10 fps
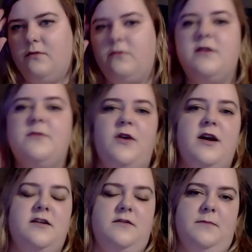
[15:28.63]

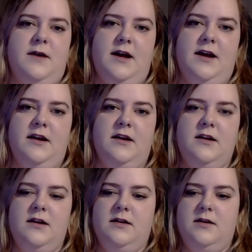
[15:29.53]
rebrand my
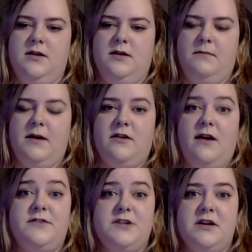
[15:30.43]

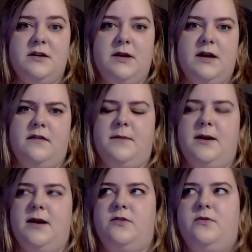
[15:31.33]
Minecraft channel, because I
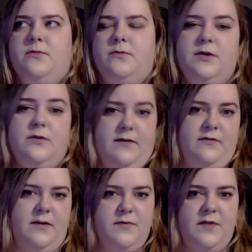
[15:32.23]
mean we do have
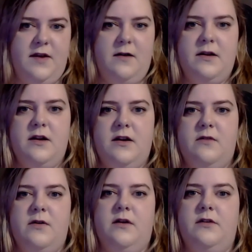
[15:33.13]
subs there, you
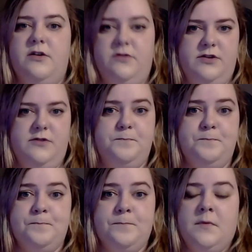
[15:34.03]
know, on YouTube.
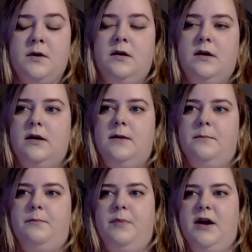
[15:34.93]

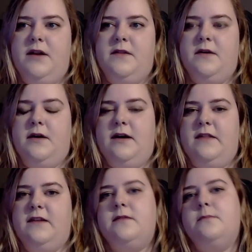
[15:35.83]
But I
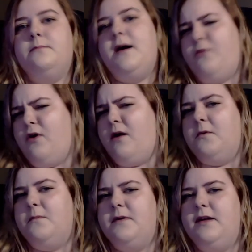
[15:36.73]
think my
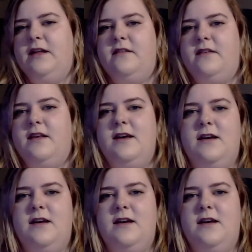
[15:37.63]
problem is